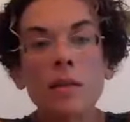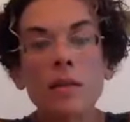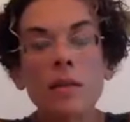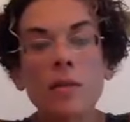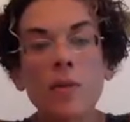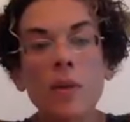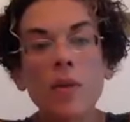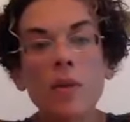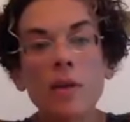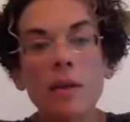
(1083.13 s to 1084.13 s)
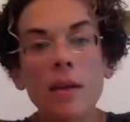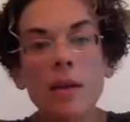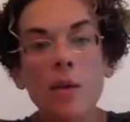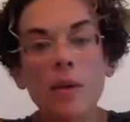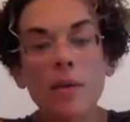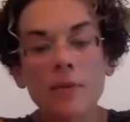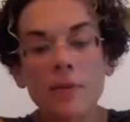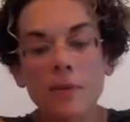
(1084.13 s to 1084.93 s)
So what are you going to let go of,